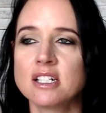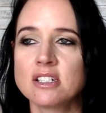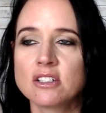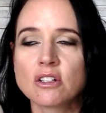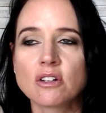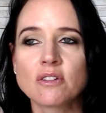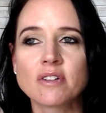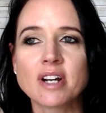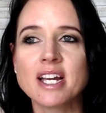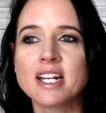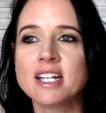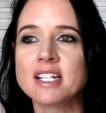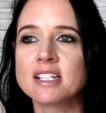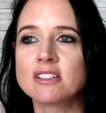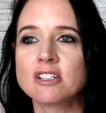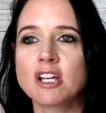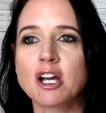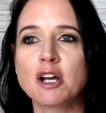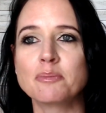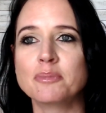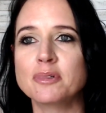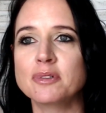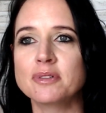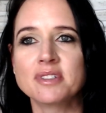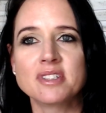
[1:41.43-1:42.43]
It's a great
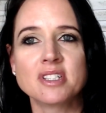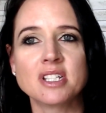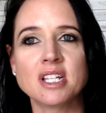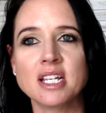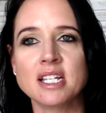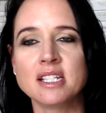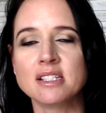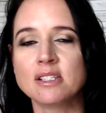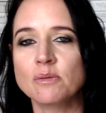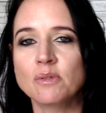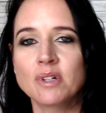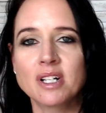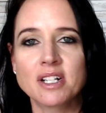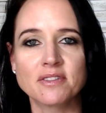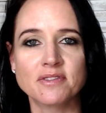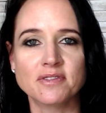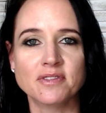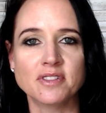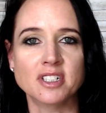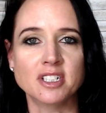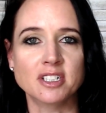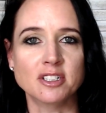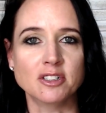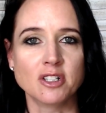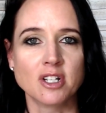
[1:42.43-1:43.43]
example. It's an easy one
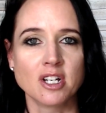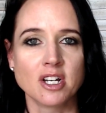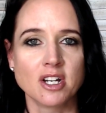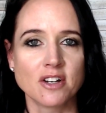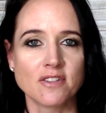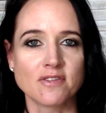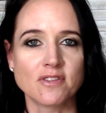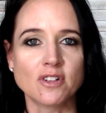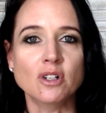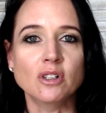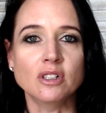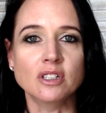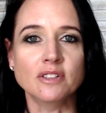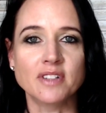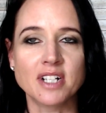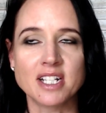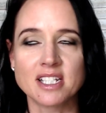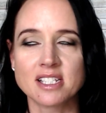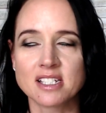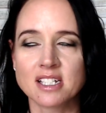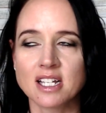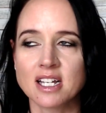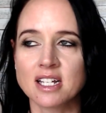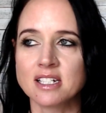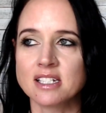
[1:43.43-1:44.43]
for all of
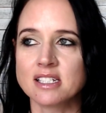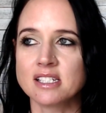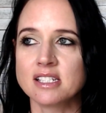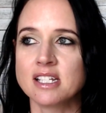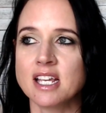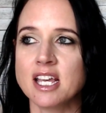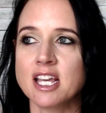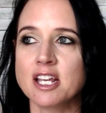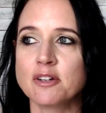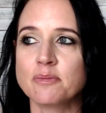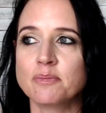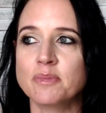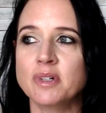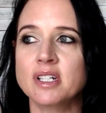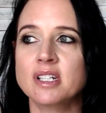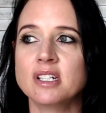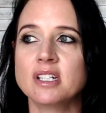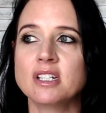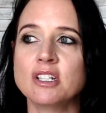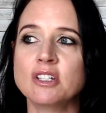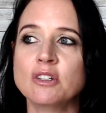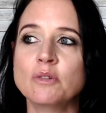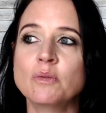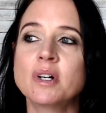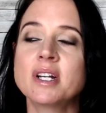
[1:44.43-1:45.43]
us to understand, but
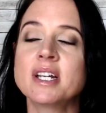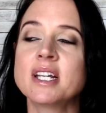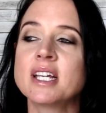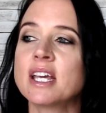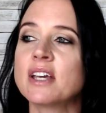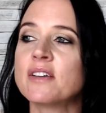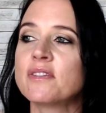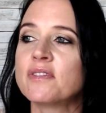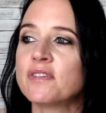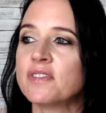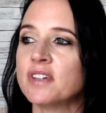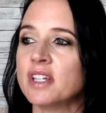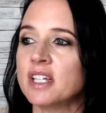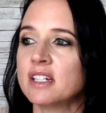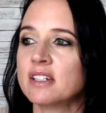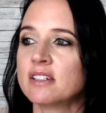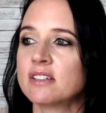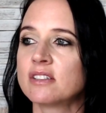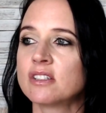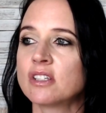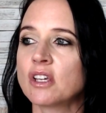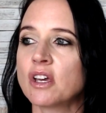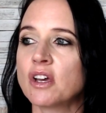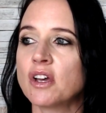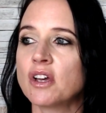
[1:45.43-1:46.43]
you want to get
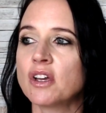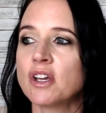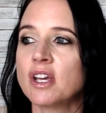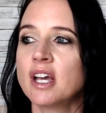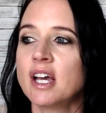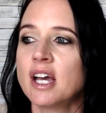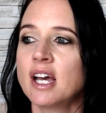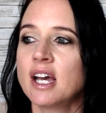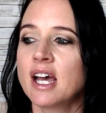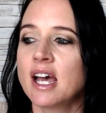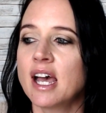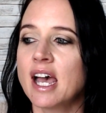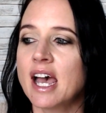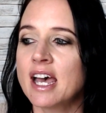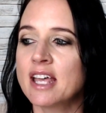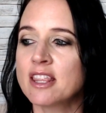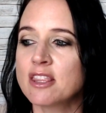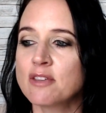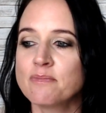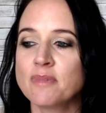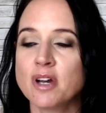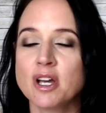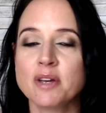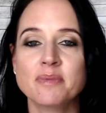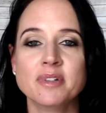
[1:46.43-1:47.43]
fit. So at
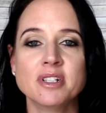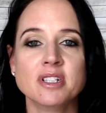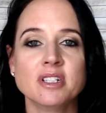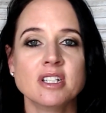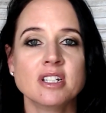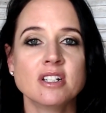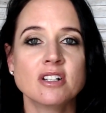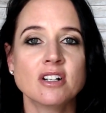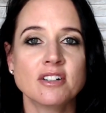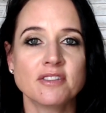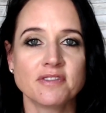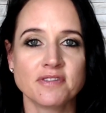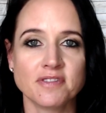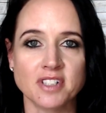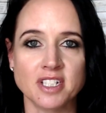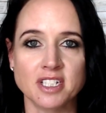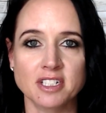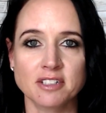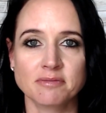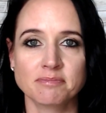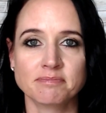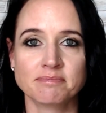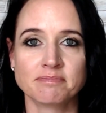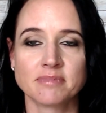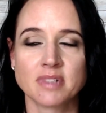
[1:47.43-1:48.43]
the moment, you're not
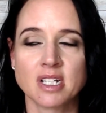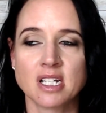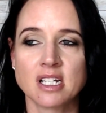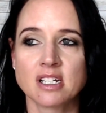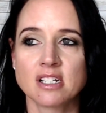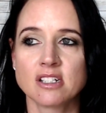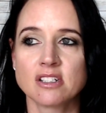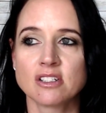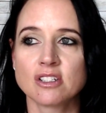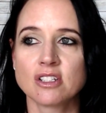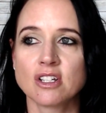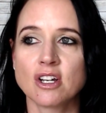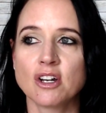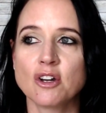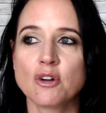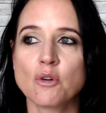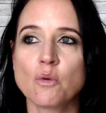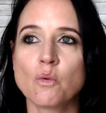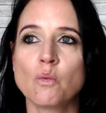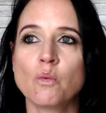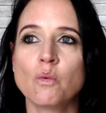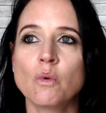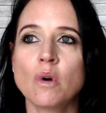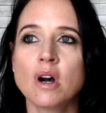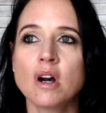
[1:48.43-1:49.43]
fit. So
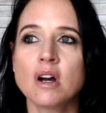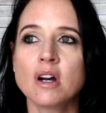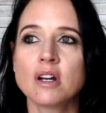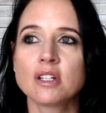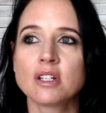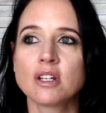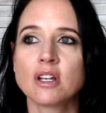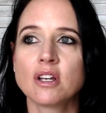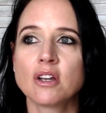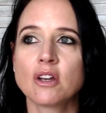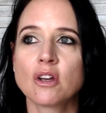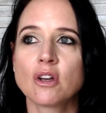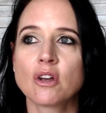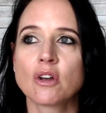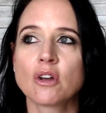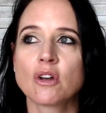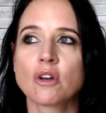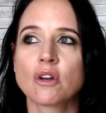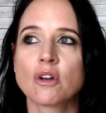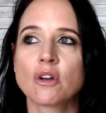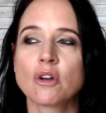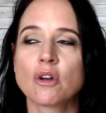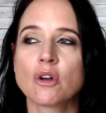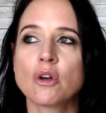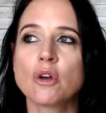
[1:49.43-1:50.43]

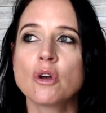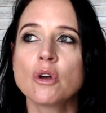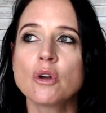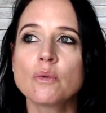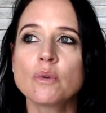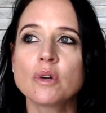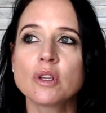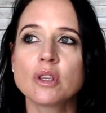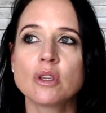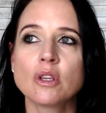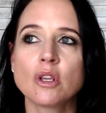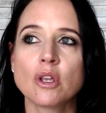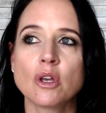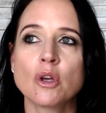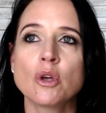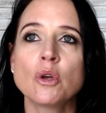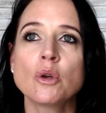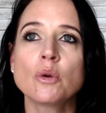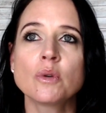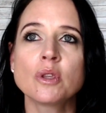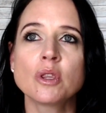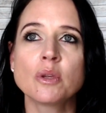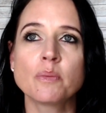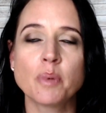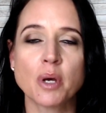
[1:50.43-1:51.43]
who would
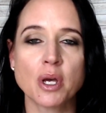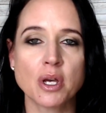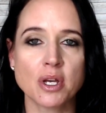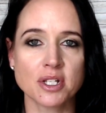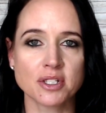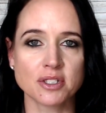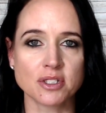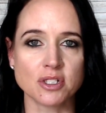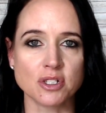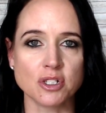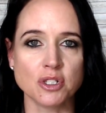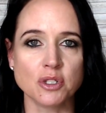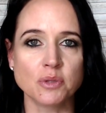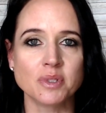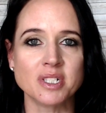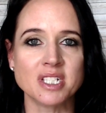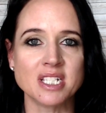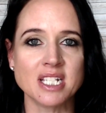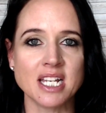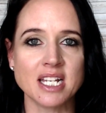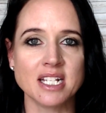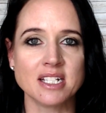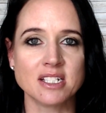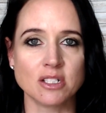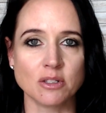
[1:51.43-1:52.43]
the person you would
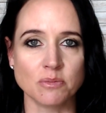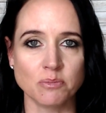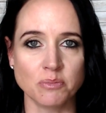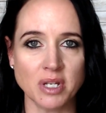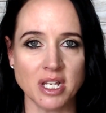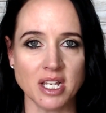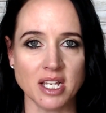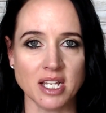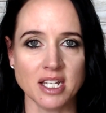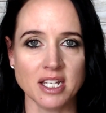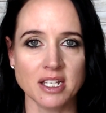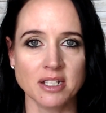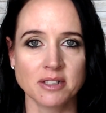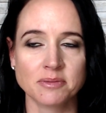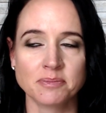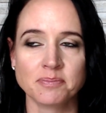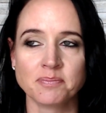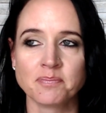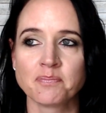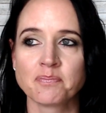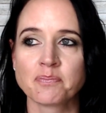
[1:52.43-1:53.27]
need to be?